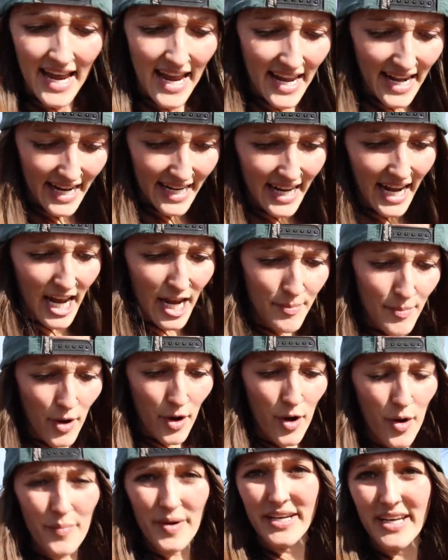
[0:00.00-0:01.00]
And I came
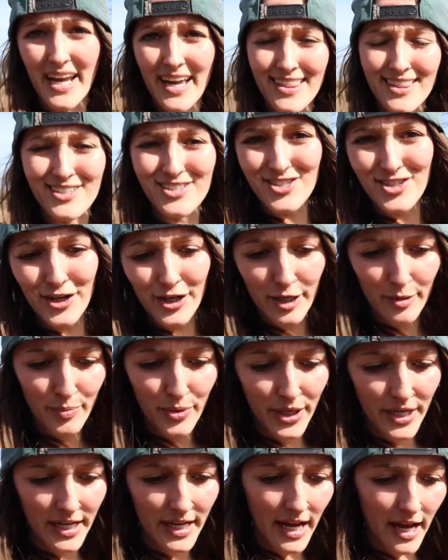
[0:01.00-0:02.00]
home and Nathan started
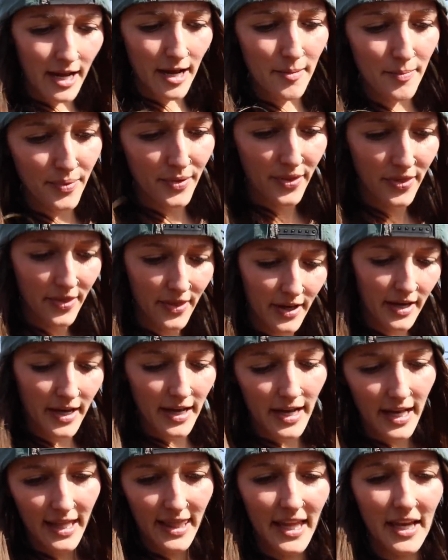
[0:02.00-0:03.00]
putting up
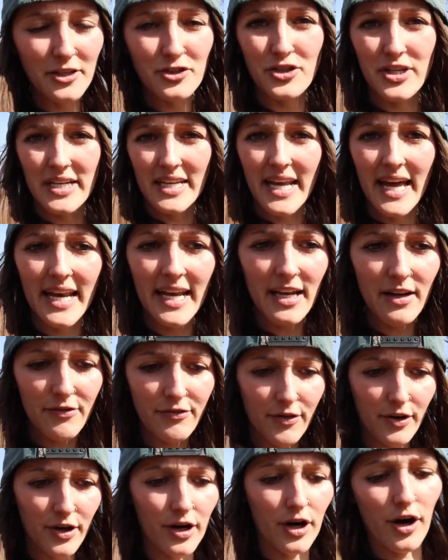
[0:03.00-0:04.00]
the electric netting
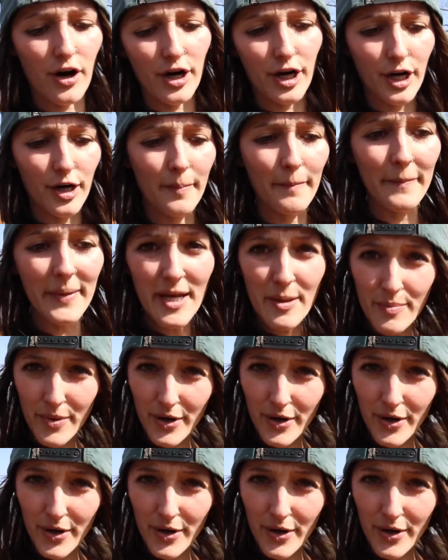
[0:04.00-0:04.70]
for our meat